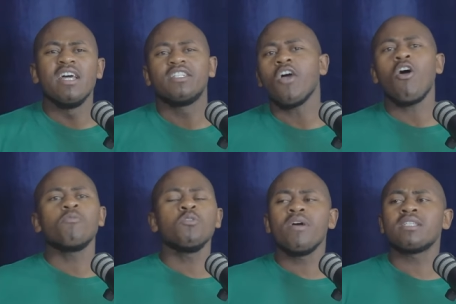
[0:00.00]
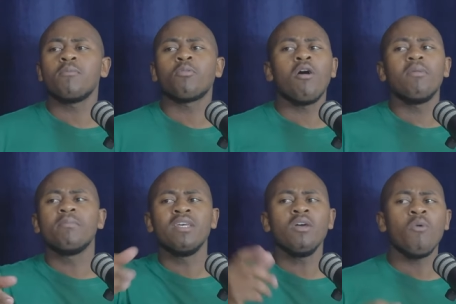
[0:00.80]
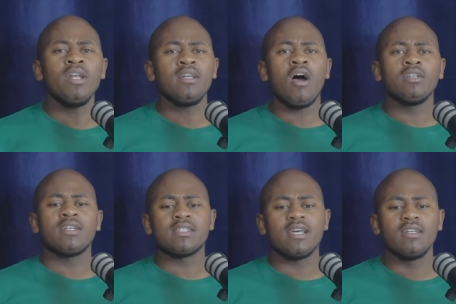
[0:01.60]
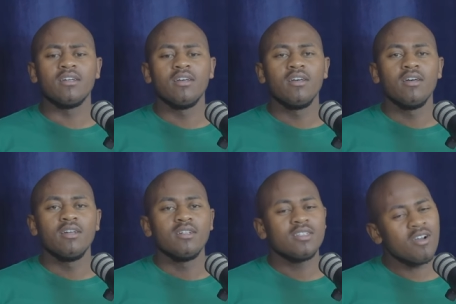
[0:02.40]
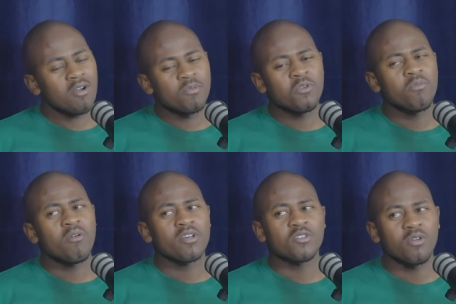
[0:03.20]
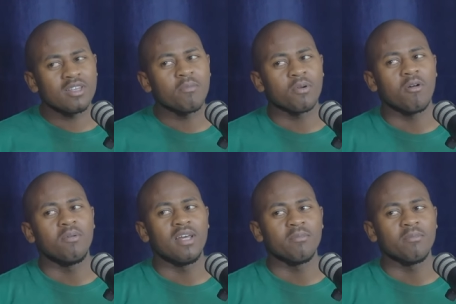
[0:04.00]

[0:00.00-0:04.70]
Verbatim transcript: Jacob Zuma is the problem, he went out and said, Jacob Zuma was not the problem.